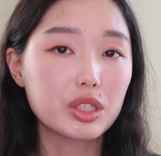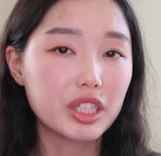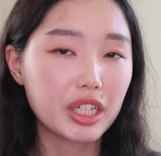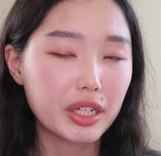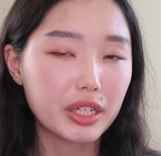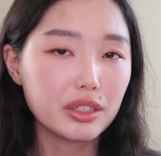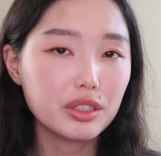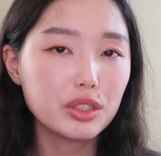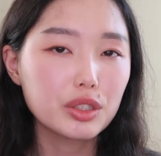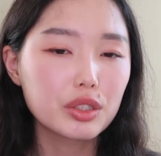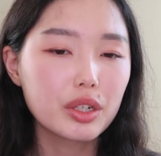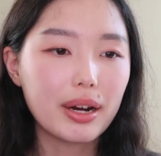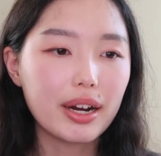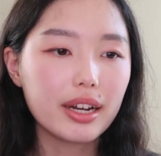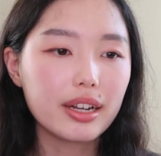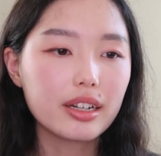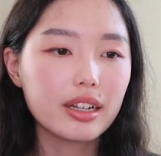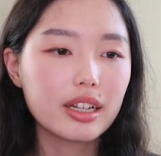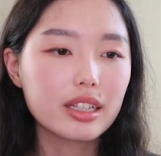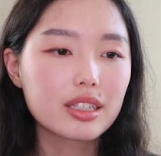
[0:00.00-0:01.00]
to change,
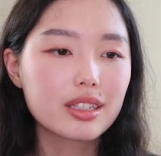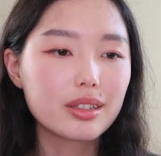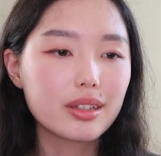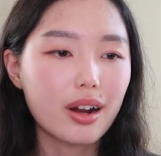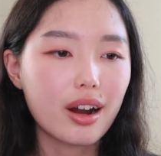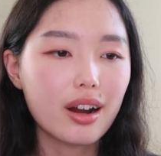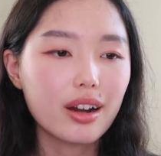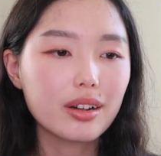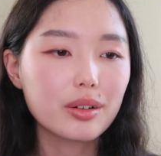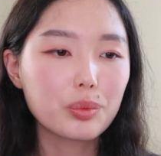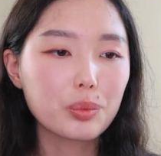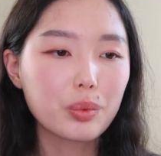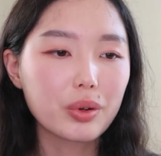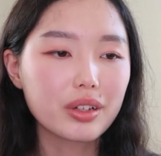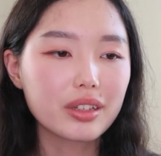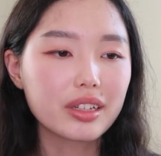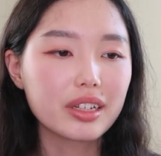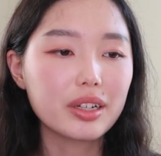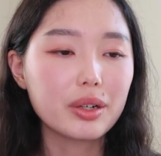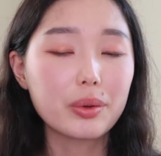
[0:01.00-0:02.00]
but it's not
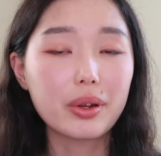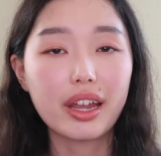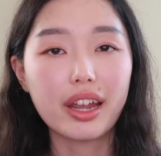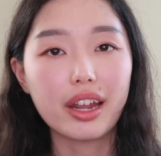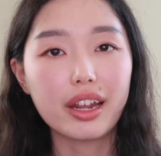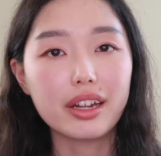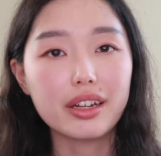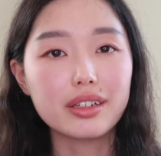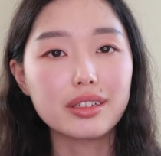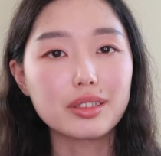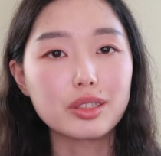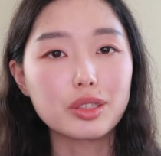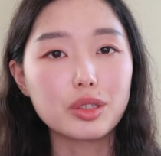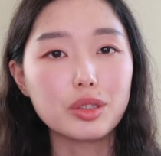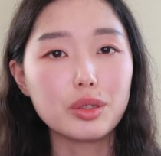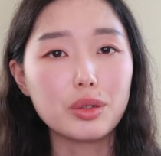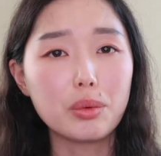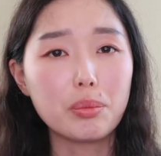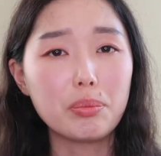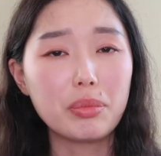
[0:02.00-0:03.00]
really okay
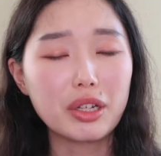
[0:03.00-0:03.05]
to